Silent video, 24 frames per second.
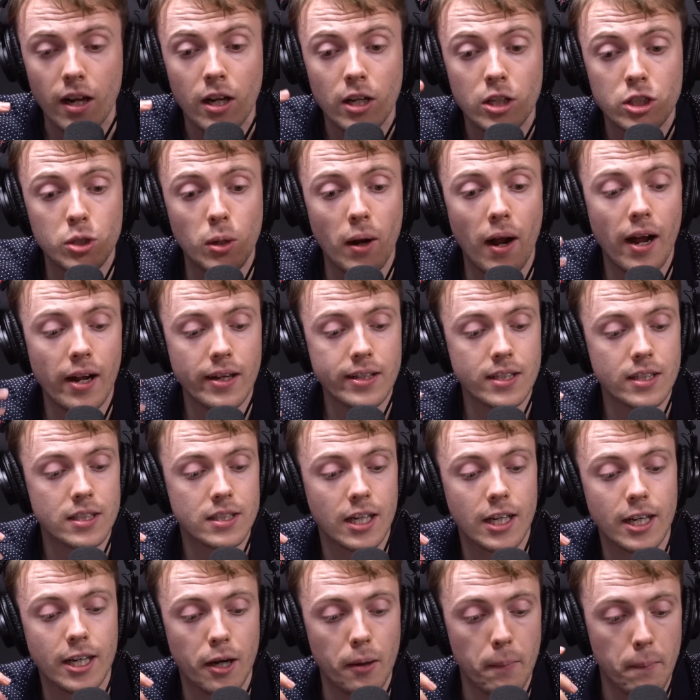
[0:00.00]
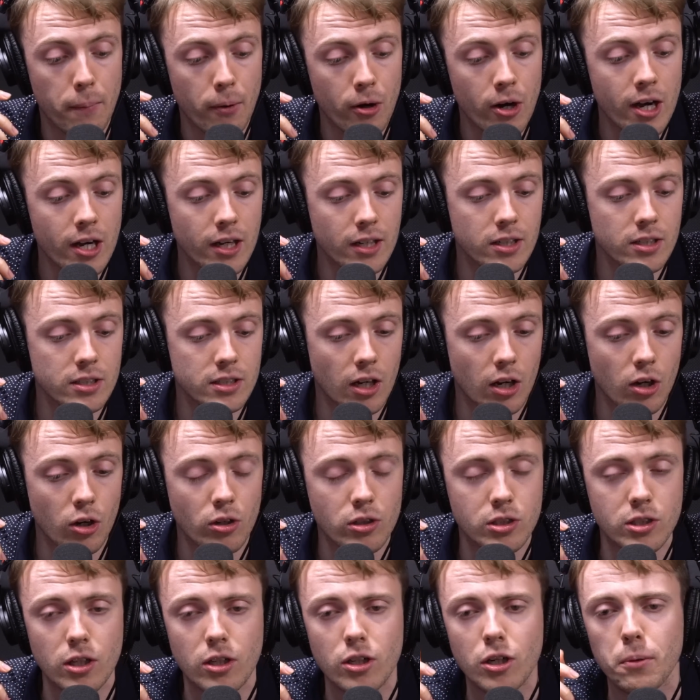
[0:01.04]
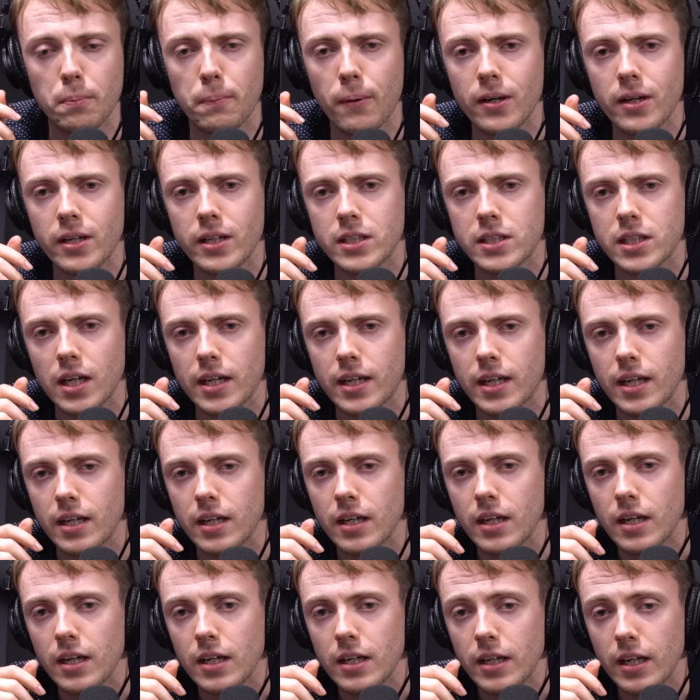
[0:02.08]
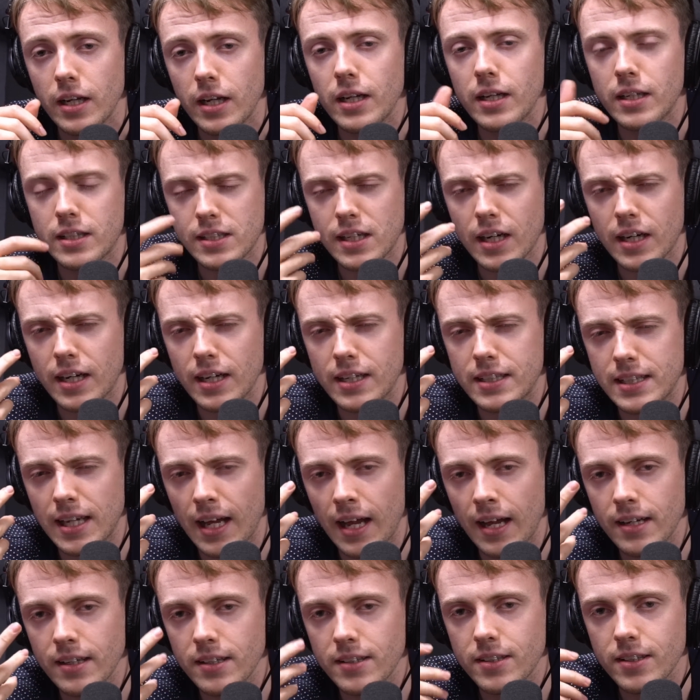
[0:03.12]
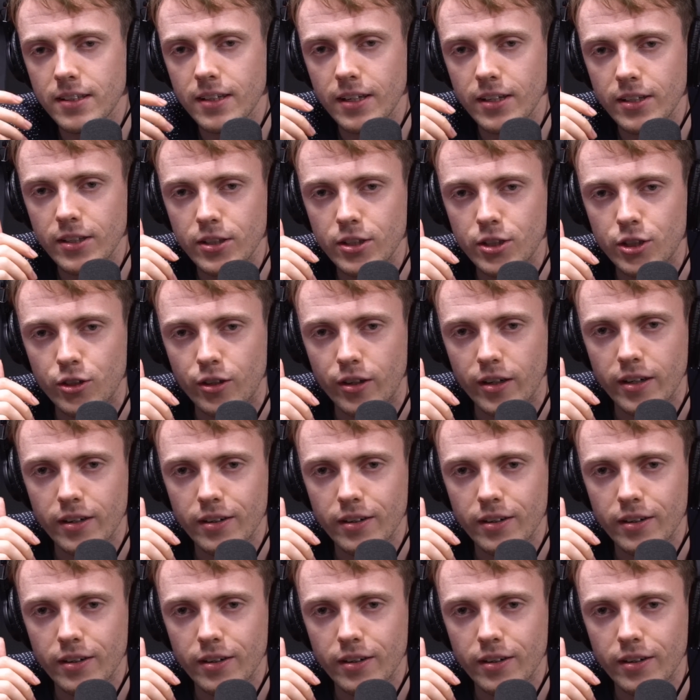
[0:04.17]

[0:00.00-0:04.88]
So I had to take a break because I looked it up, and it's like a tendon injury.